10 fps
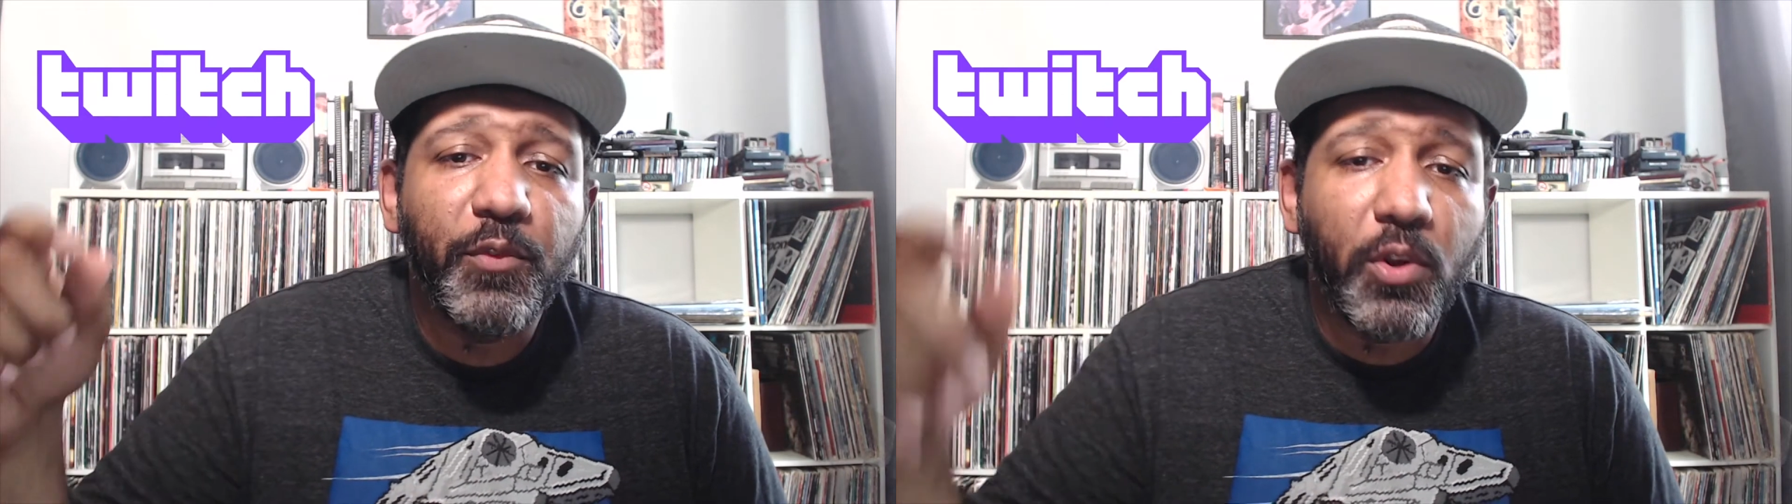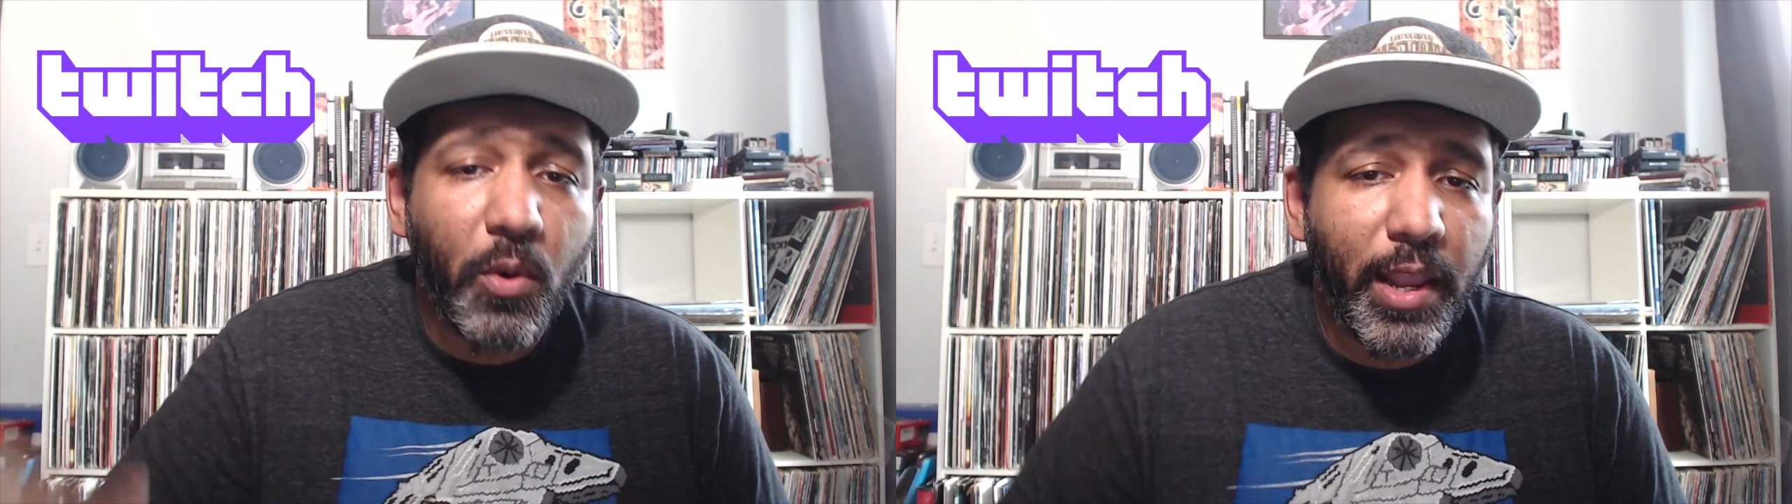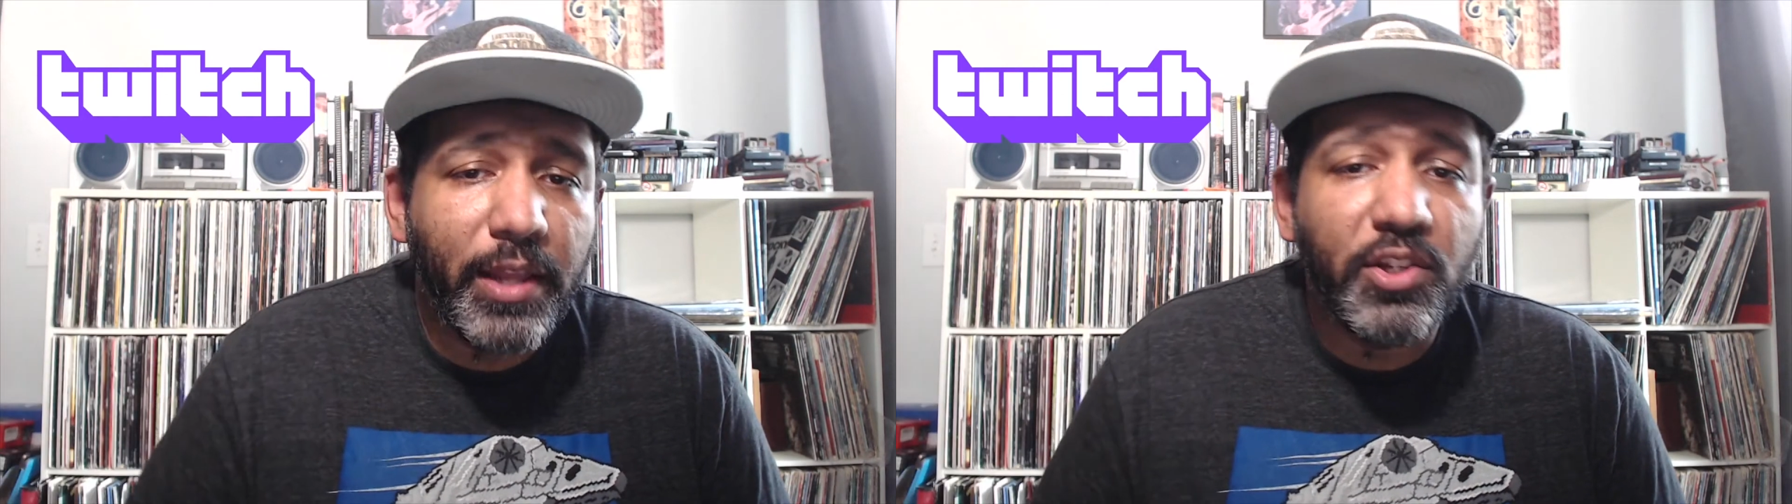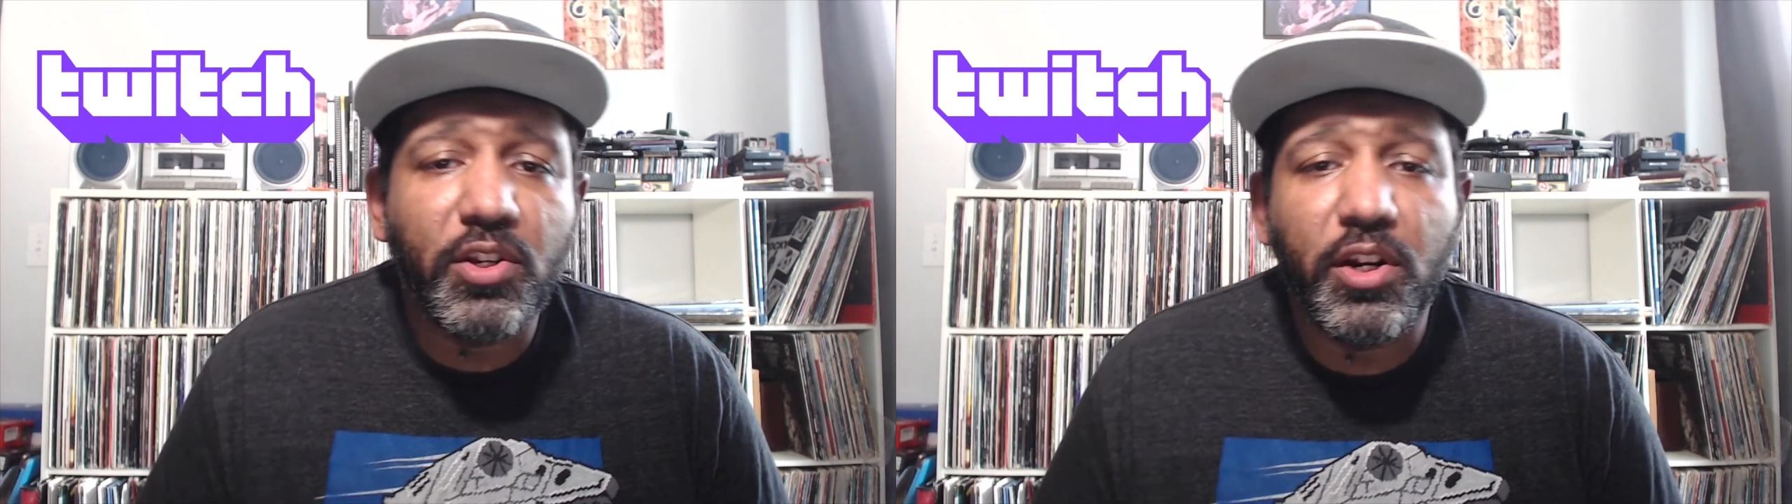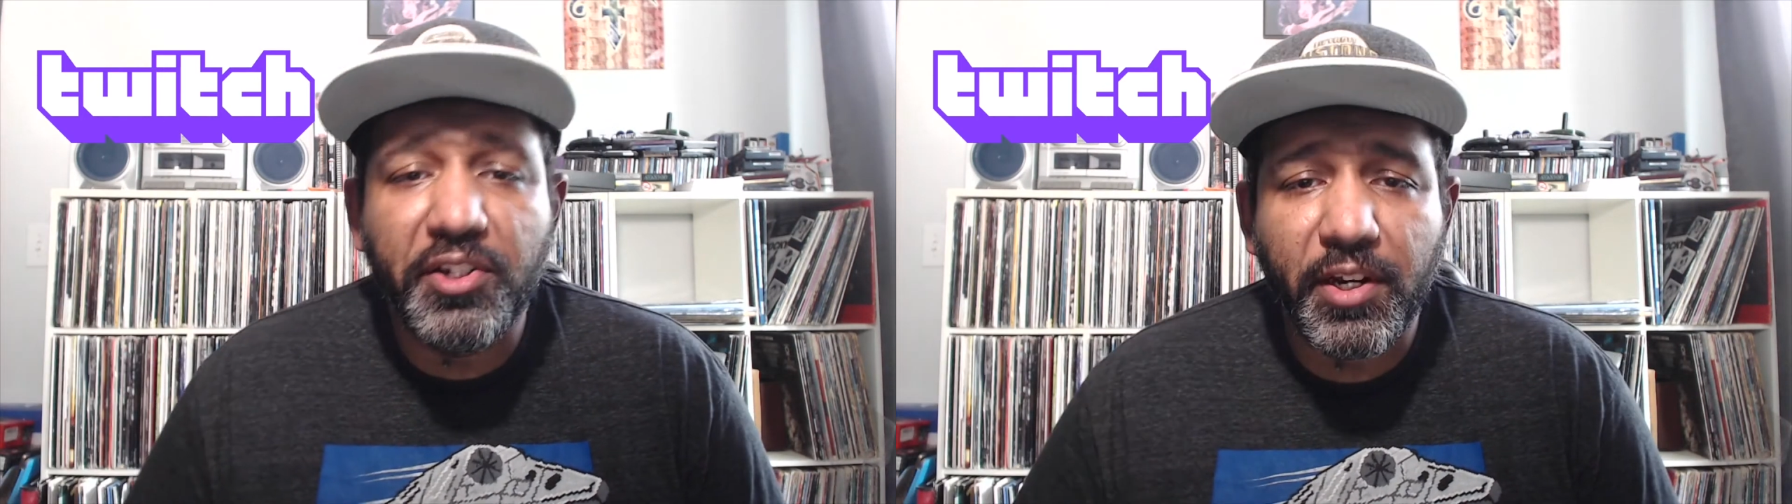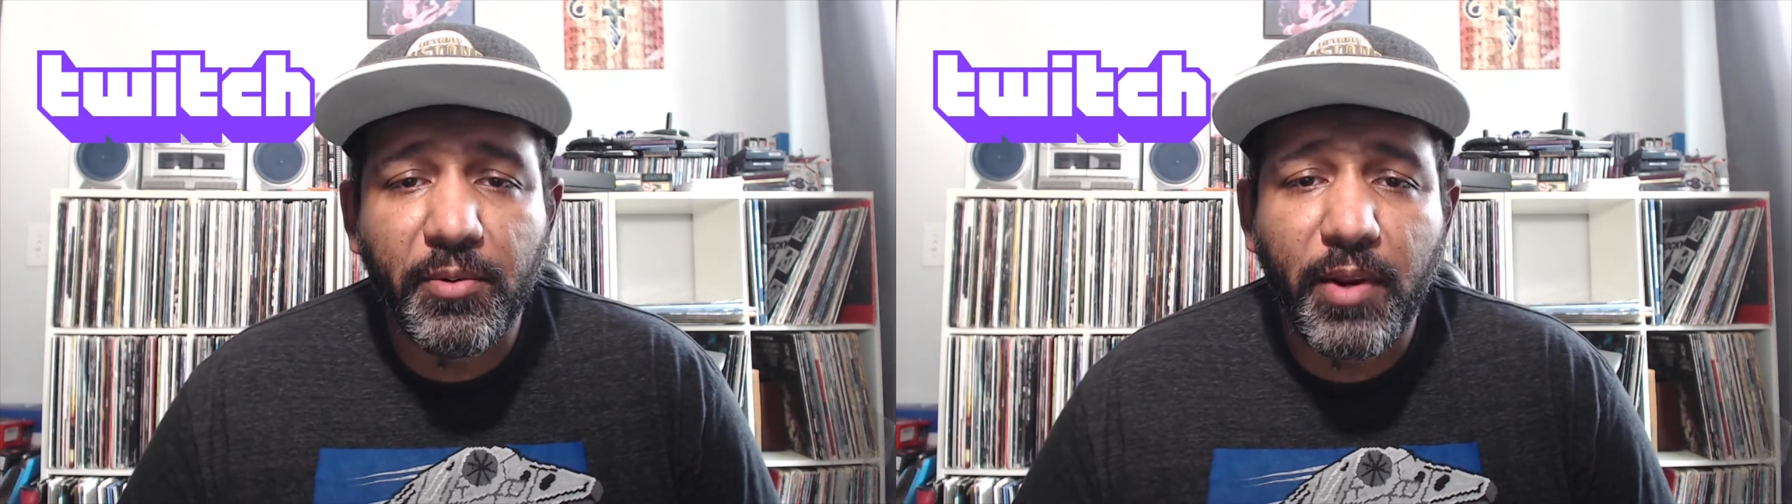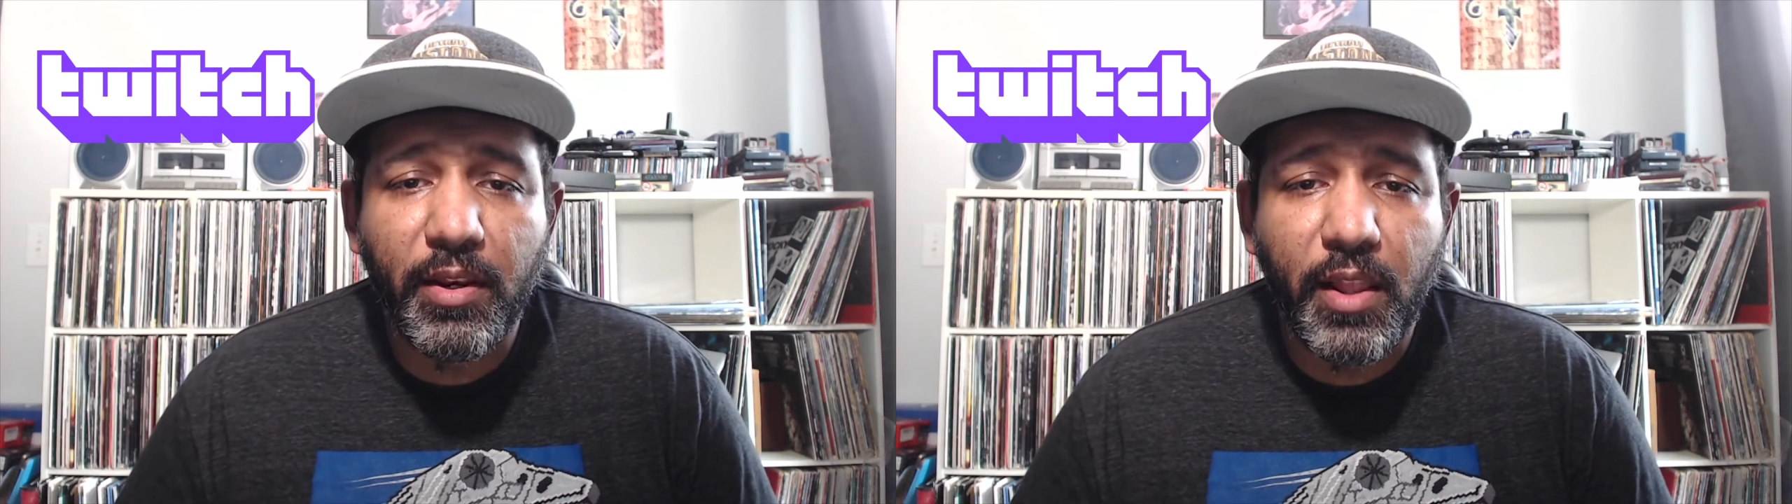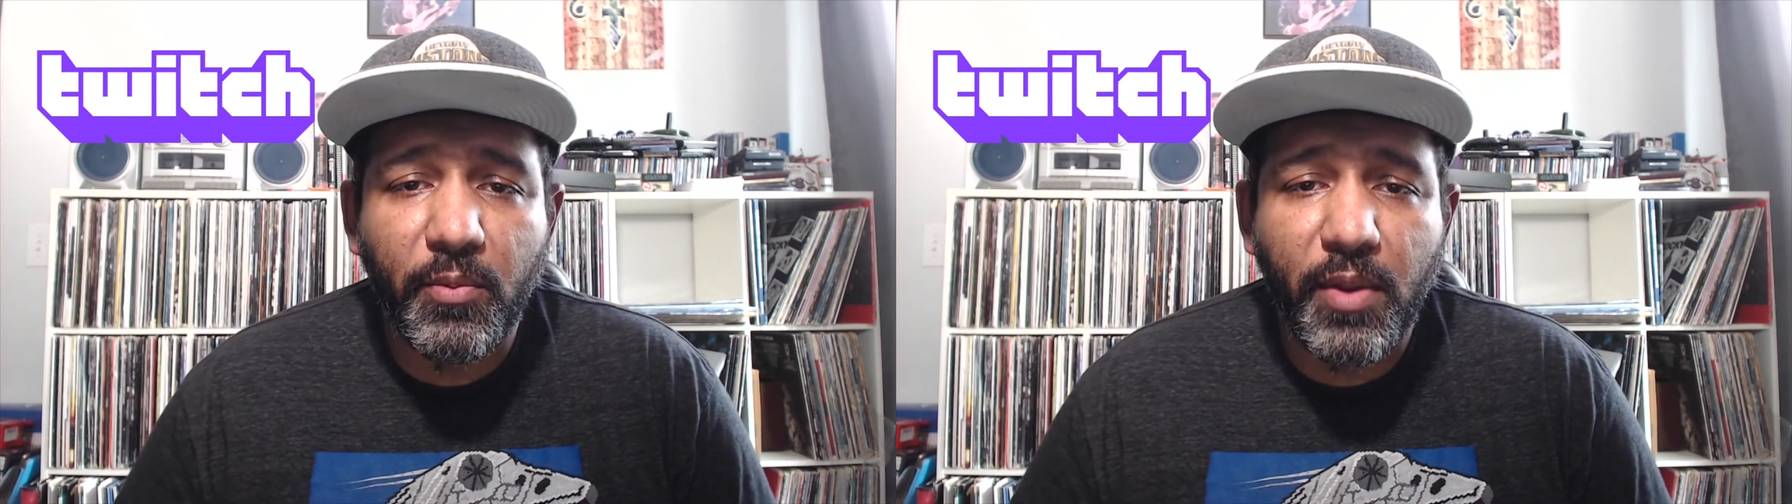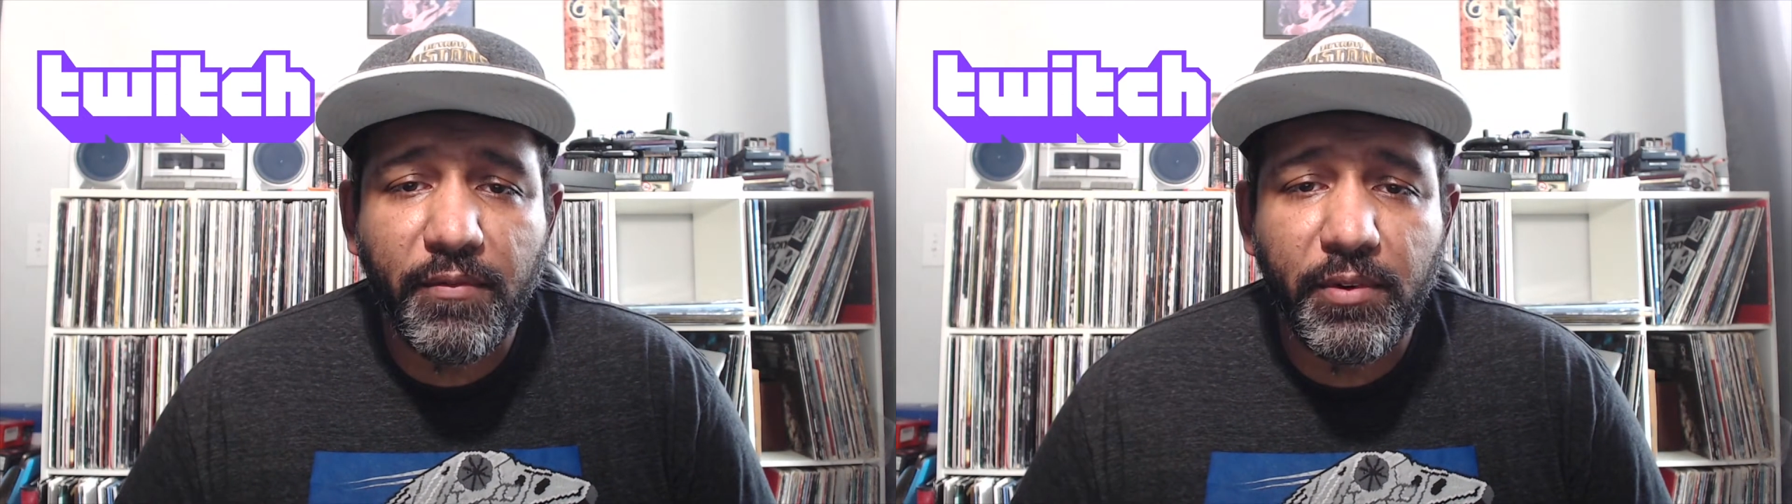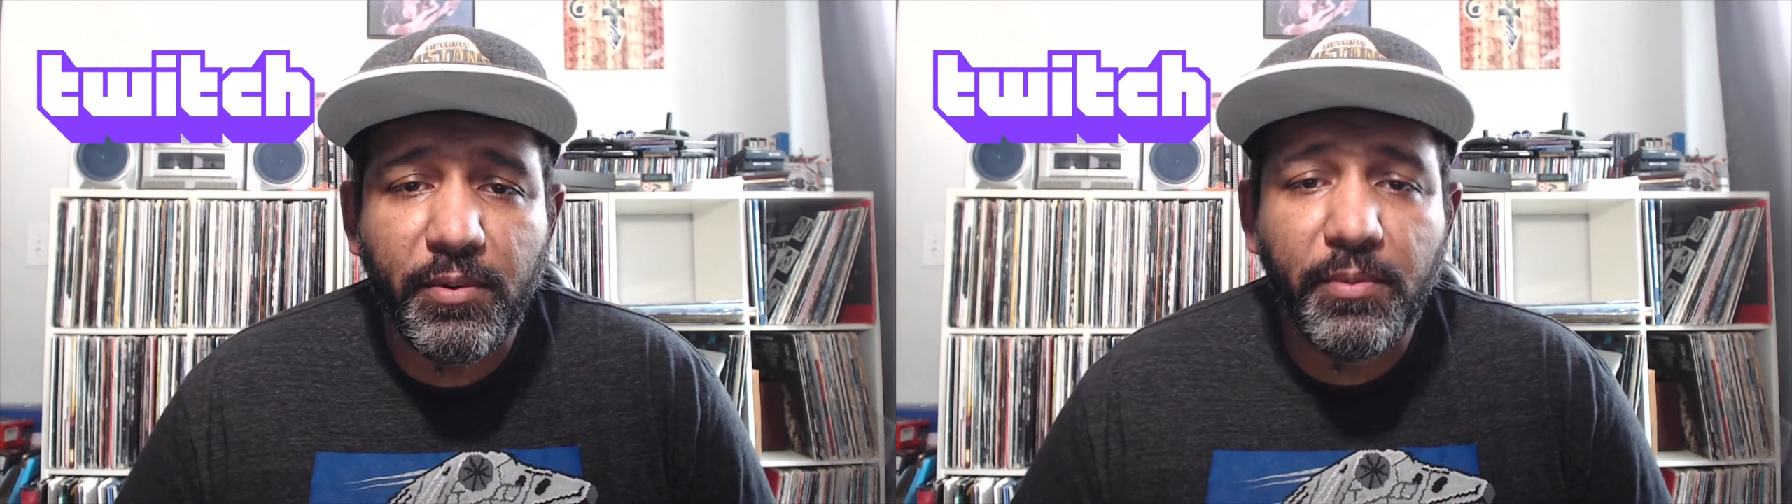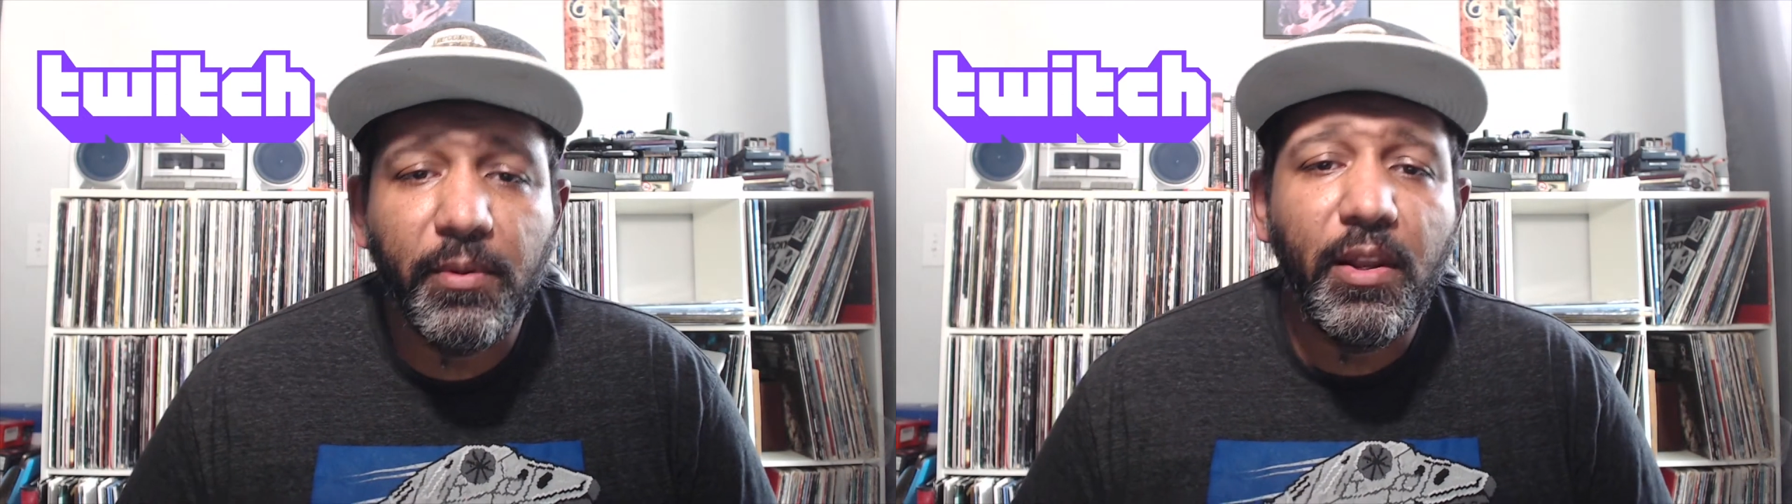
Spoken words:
go ahead and start generating that revenue,